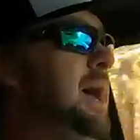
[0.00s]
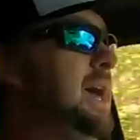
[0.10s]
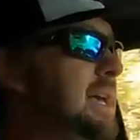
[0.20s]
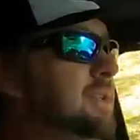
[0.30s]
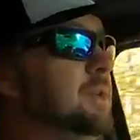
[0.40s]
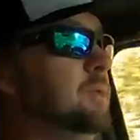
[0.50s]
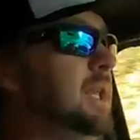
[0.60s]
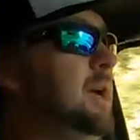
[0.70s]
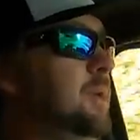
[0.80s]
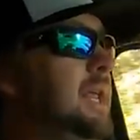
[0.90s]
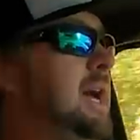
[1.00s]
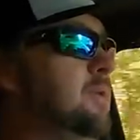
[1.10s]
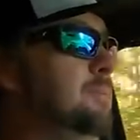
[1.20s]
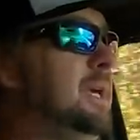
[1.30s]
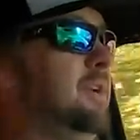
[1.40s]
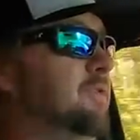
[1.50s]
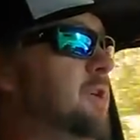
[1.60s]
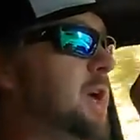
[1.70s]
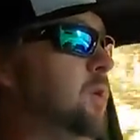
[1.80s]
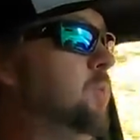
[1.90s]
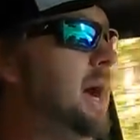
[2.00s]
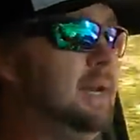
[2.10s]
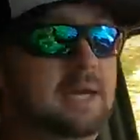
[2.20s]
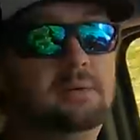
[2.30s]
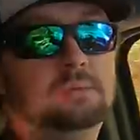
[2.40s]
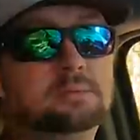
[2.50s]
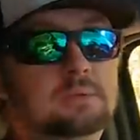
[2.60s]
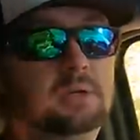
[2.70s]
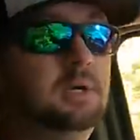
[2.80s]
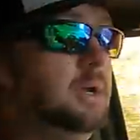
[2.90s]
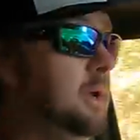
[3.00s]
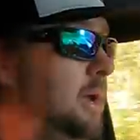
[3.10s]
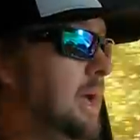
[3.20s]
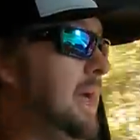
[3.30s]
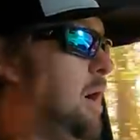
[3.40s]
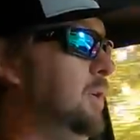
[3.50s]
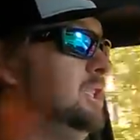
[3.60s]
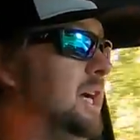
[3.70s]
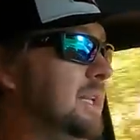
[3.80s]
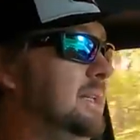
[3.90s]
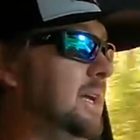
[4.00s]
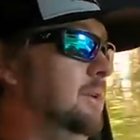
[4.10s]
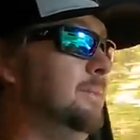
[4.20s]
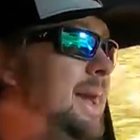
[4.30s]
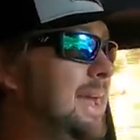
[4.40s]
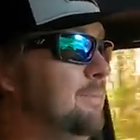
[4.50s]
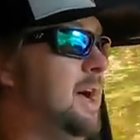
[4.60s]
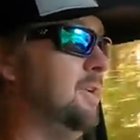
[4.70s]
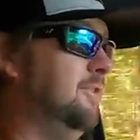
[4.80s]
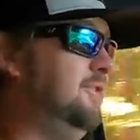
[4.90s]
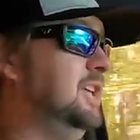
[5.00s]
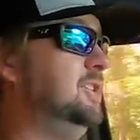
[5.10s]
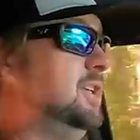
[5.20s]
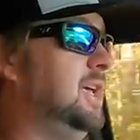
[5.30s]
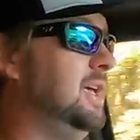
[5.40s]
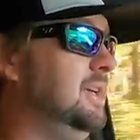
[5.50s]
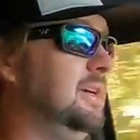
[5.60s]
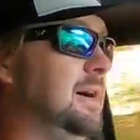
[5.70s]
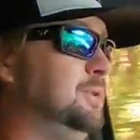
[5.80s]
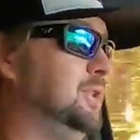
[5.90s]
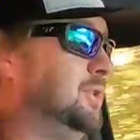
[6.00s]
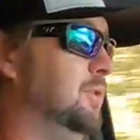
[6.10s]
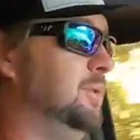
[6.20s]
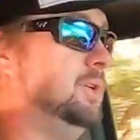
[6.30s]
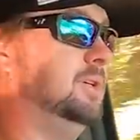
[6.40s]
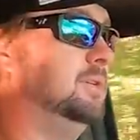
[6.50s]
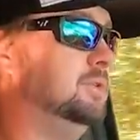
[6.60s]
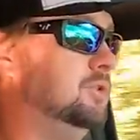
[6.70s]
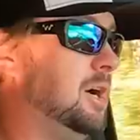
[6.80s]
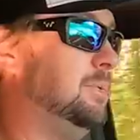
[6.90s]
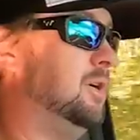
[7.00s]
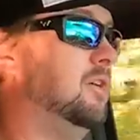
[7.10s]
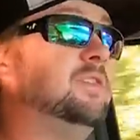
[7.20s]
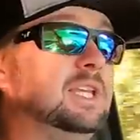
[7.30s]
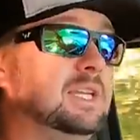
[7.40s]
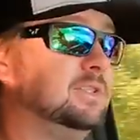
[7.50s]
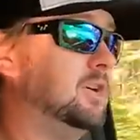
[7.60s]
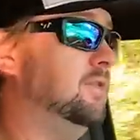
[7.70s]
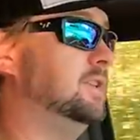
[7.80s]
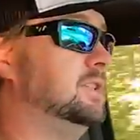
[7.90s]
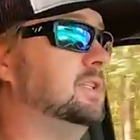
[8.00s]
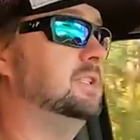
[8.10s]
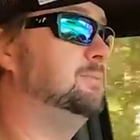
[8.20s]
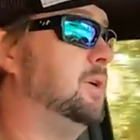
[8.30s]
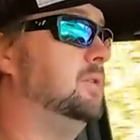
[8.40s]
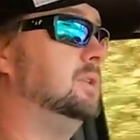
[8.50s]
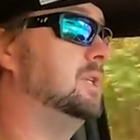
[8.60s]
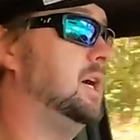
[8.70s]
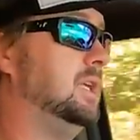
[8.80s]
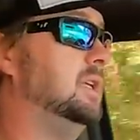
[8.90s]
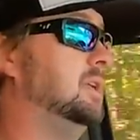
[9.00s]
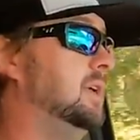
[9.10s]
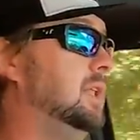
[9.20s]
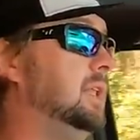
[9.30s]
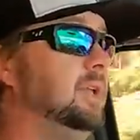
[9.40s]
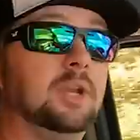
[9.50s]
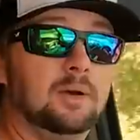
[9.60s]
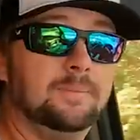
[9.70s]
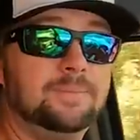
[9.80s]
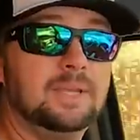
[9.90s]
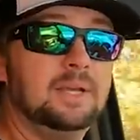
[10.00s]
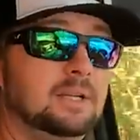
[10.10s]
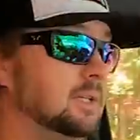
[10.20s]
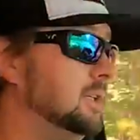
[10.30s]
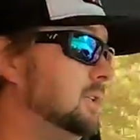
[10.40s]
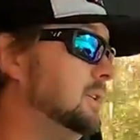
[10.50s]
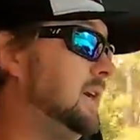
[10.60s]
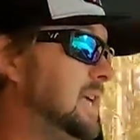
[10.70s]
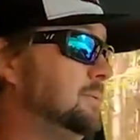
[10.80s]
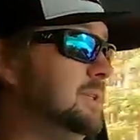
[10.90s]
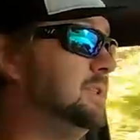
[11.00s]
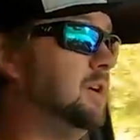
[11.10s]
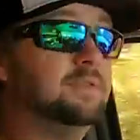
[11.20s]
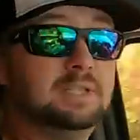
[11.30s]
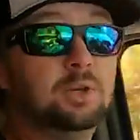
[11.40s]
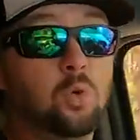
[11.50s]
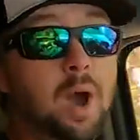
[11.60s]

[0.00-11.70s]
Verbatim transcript: bass on Lake Wedowee being afraid right now. And I wish I could tell them, hey, I'm not going to fish today. I'm just going to drop it off and get it serviced because this boat does not get, you know, hasn't been serviced in